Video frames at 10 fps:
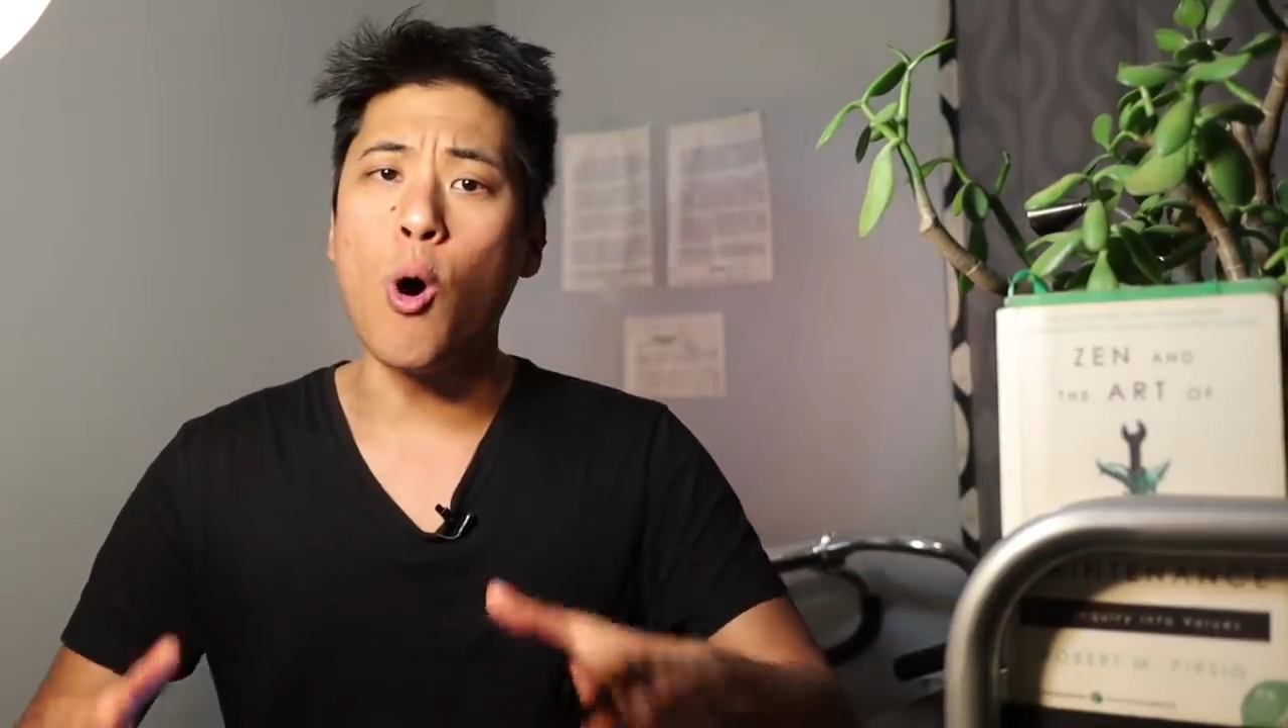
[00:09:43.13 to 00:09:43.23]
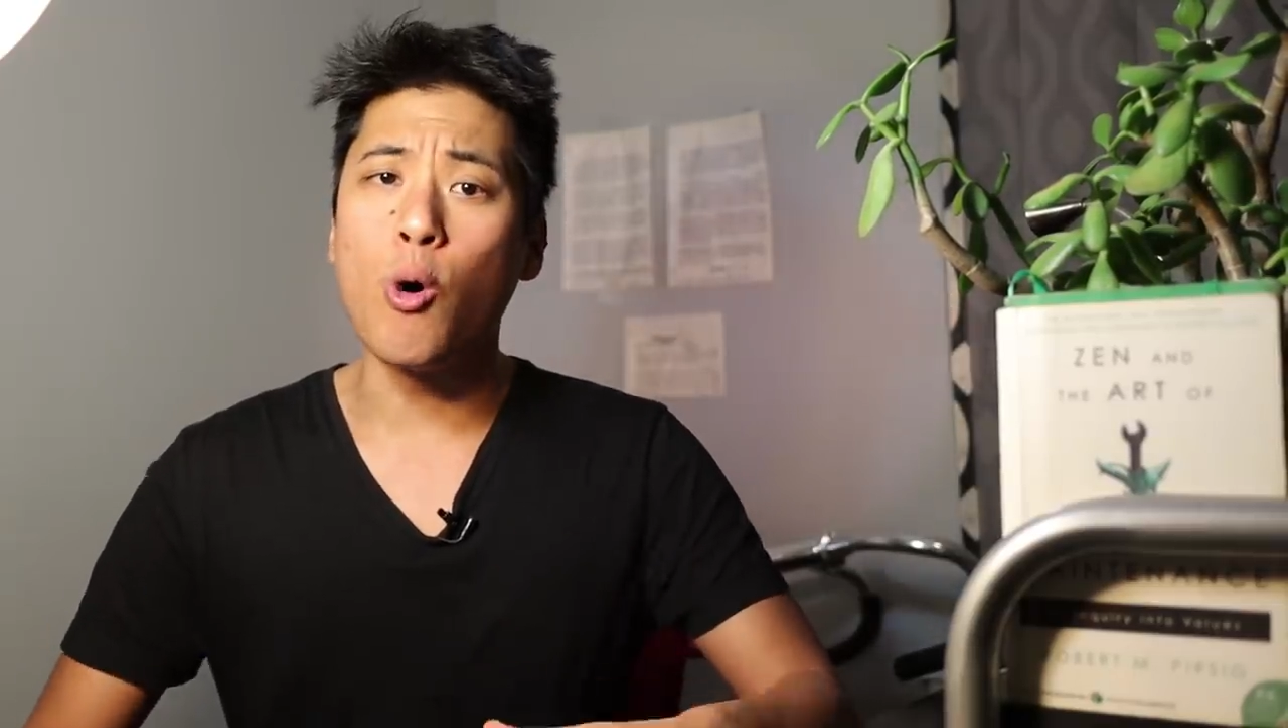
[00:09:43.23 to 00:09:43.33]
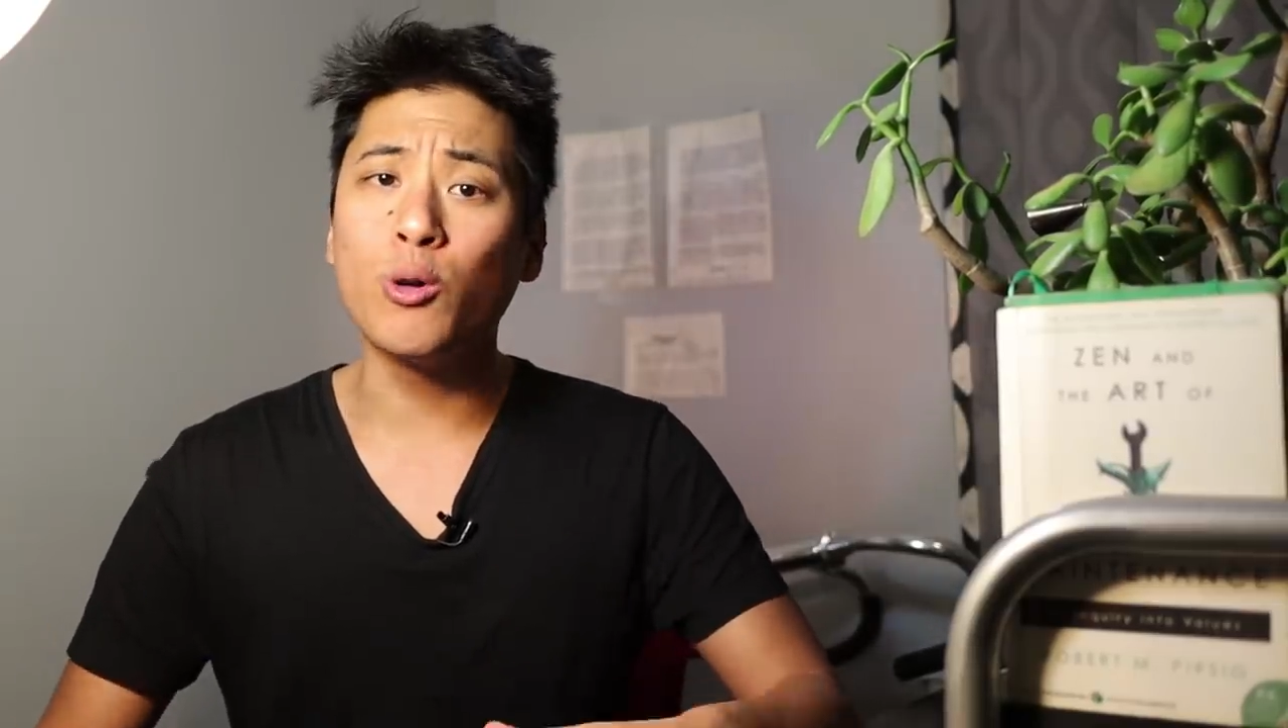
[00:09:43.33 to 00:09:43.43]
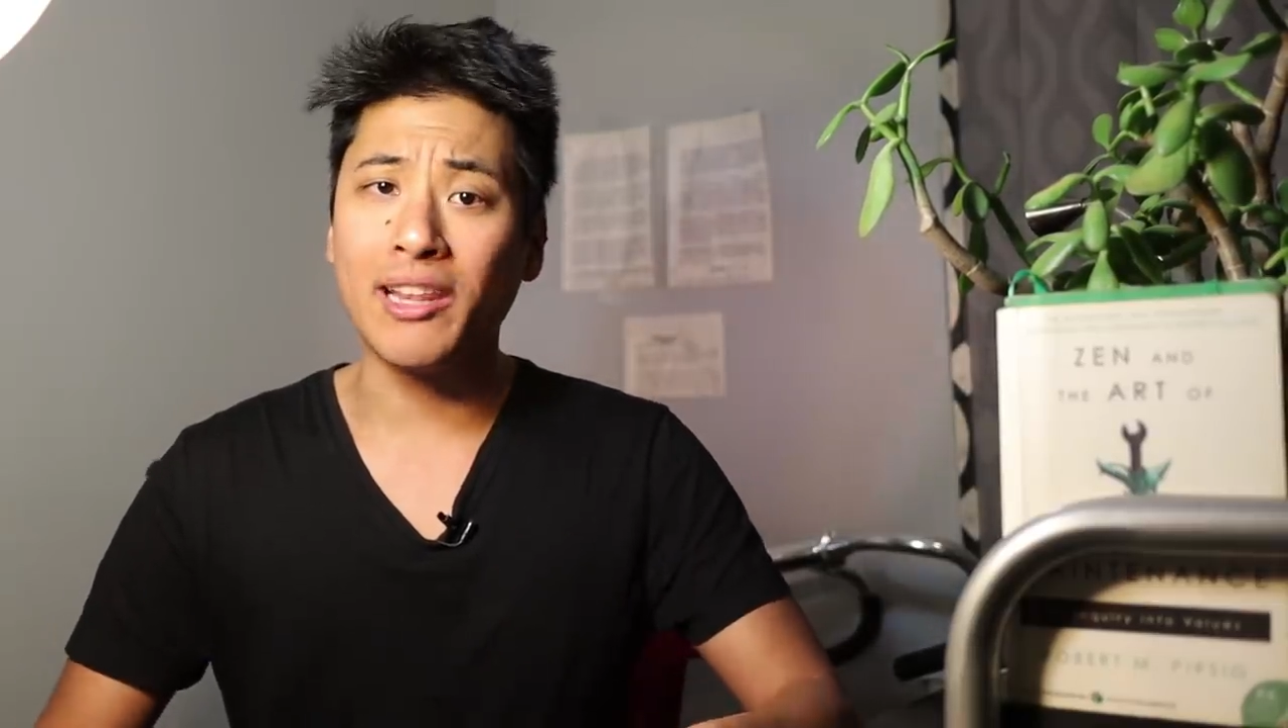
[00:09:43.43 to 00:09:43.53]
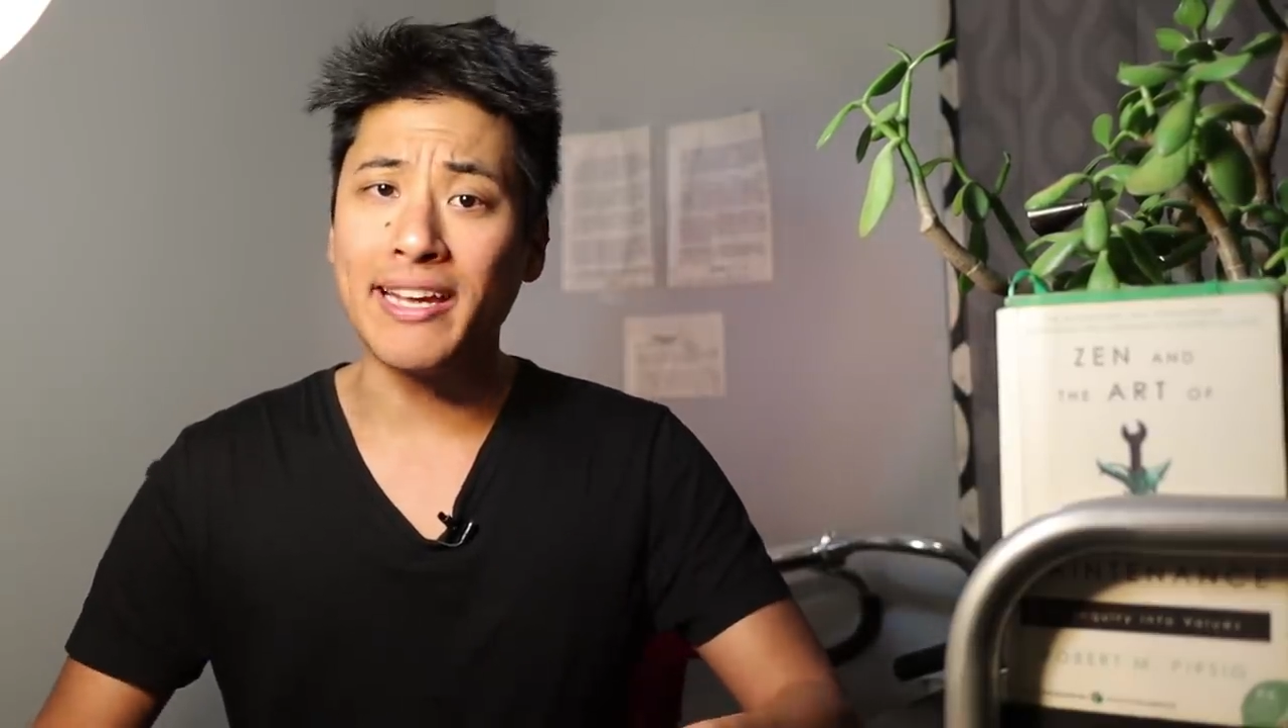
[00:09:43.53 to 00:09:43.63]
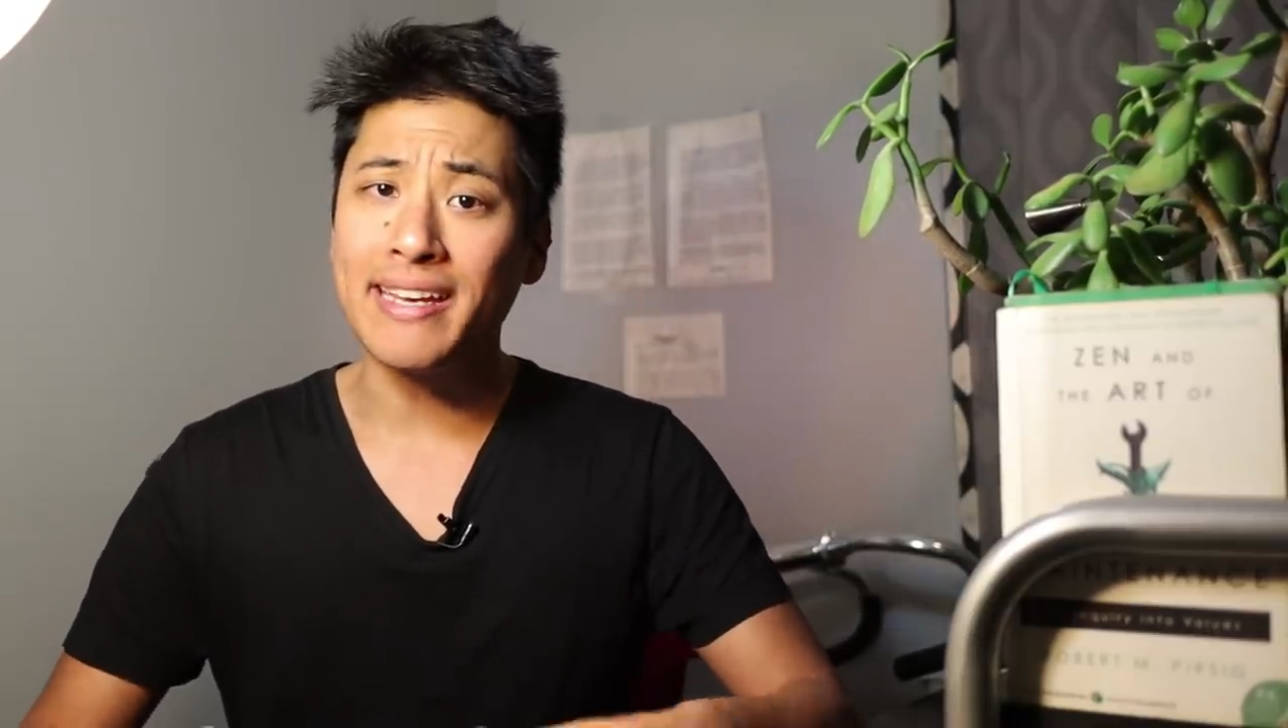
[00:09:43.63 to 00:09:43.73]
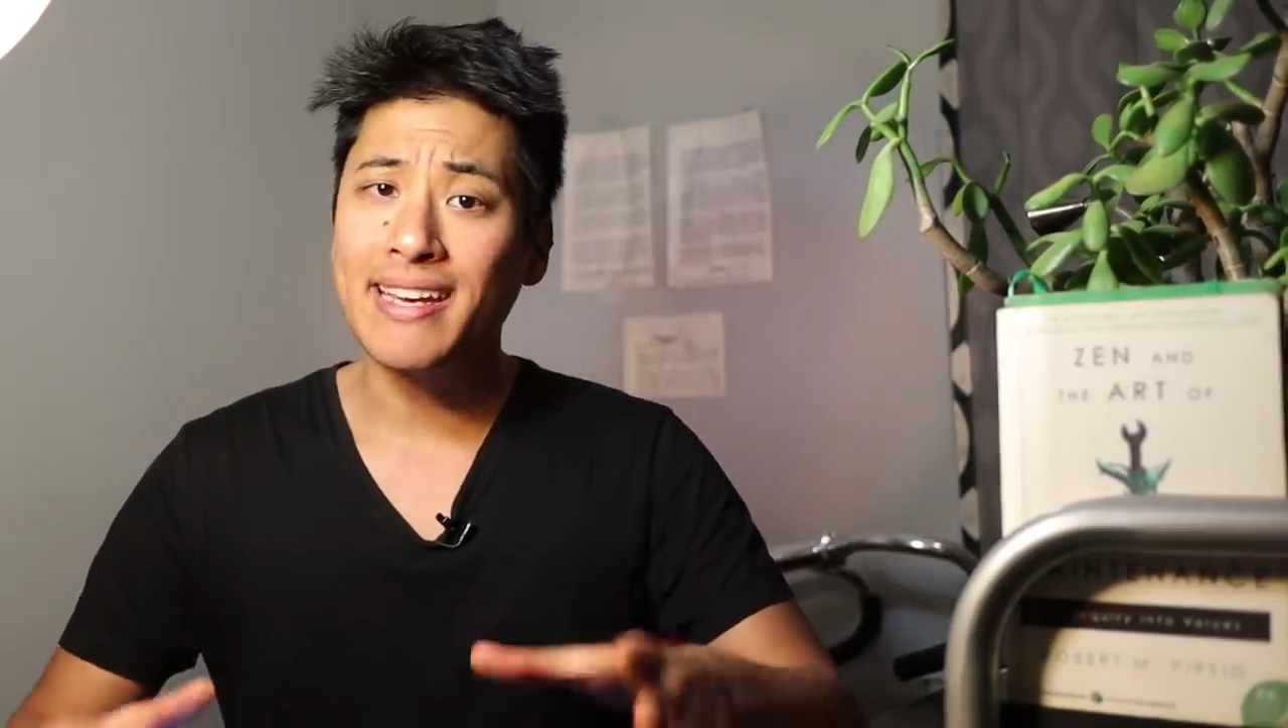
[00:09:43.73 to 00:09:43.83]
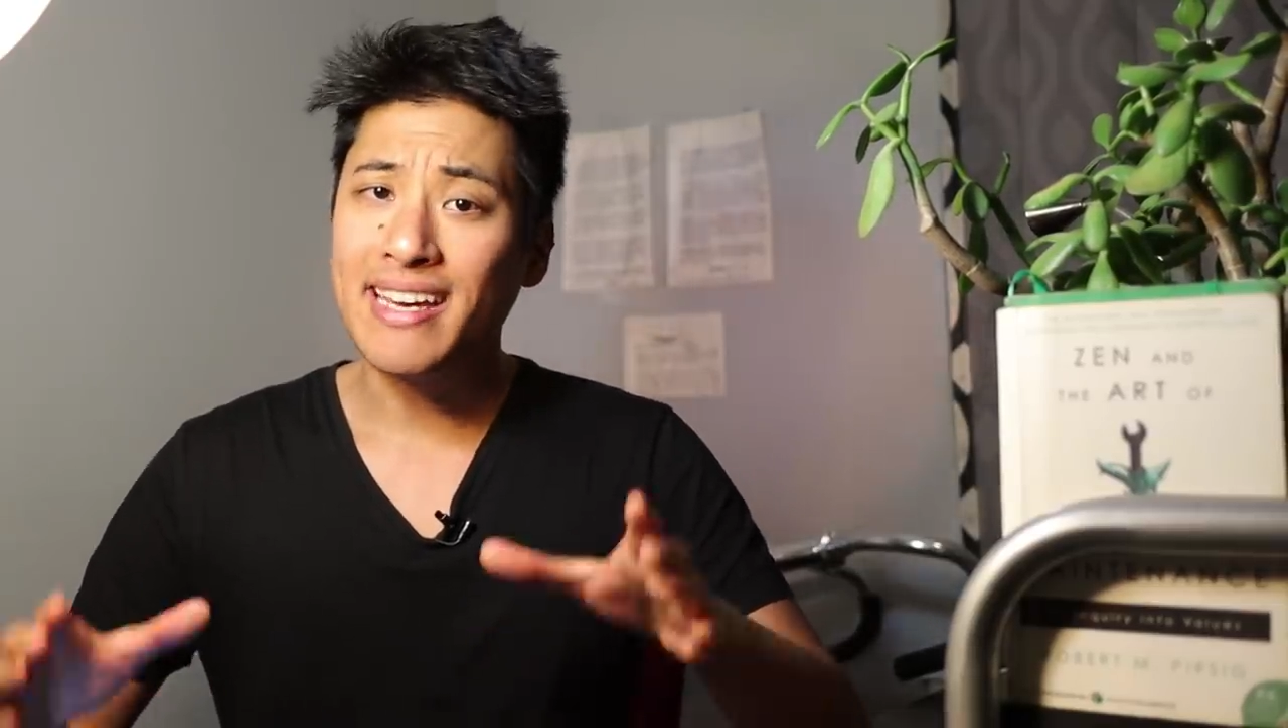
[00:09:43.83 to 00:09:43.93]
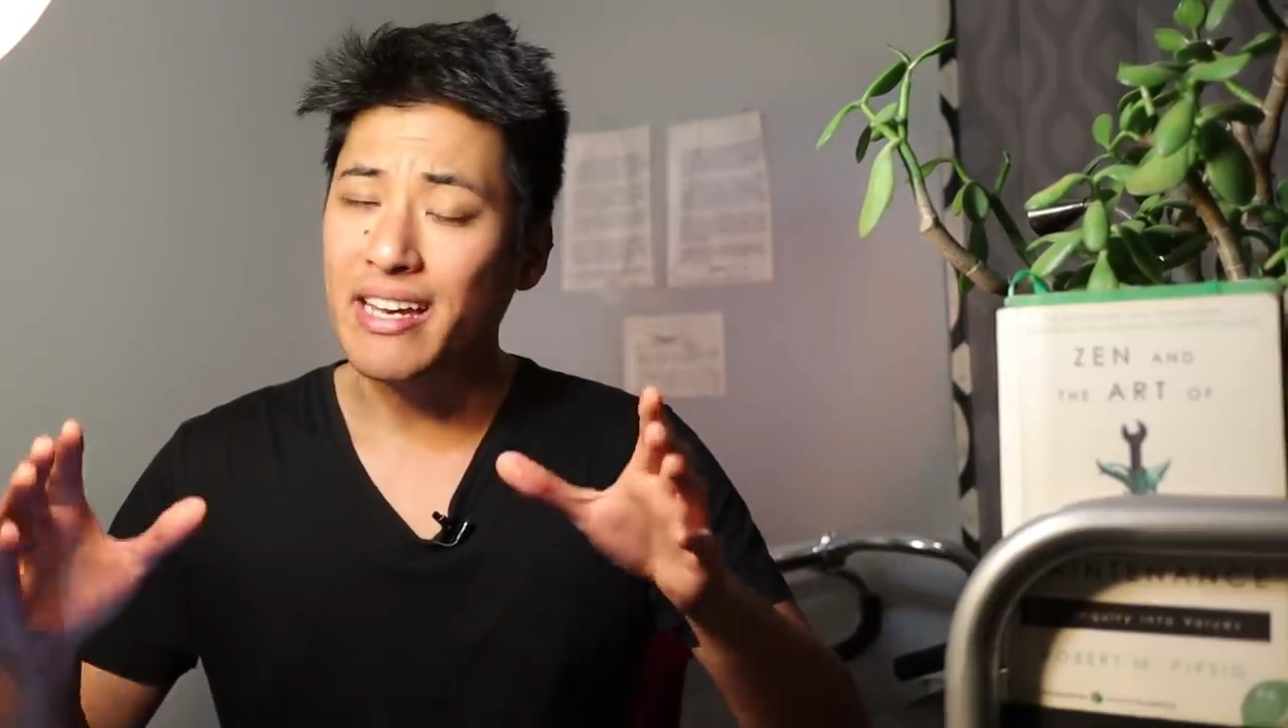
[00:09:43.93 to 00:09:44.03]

only